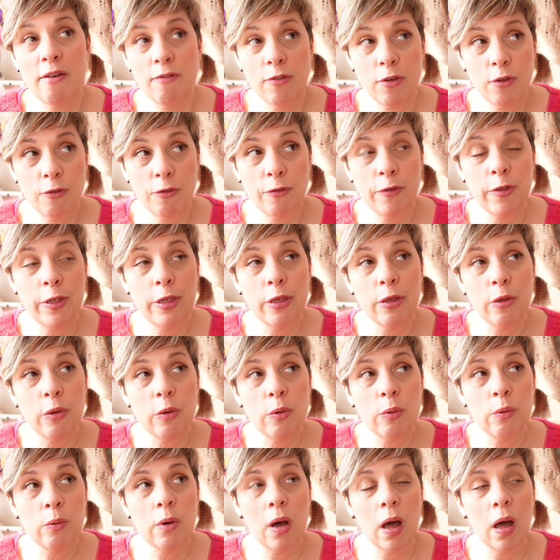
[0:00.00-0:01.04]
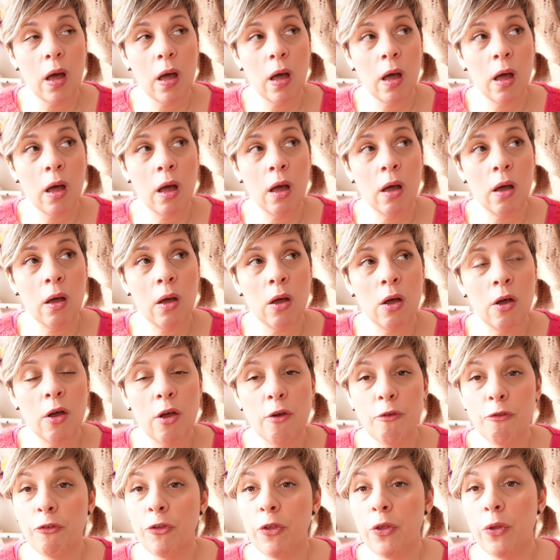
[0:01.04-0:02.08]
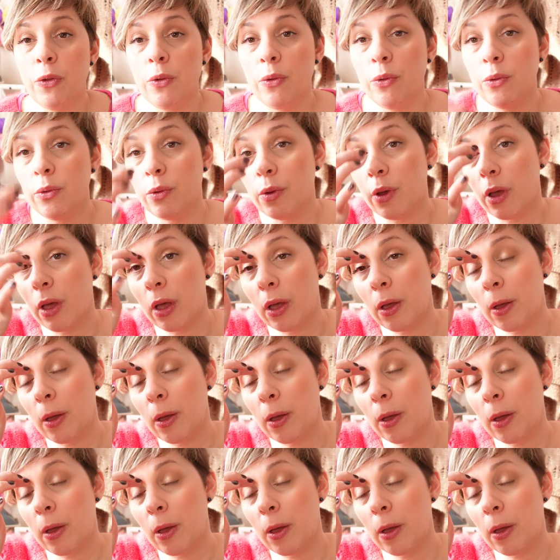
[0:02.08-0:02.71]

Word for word: a few